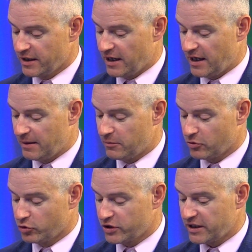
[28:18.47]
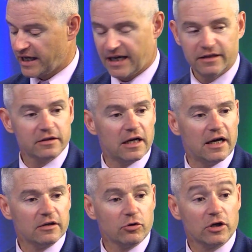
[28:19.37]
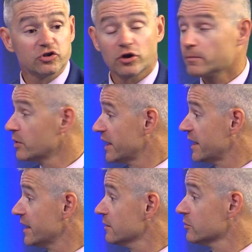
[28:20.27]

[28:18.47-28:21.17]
um, looking at uh, long-term planning,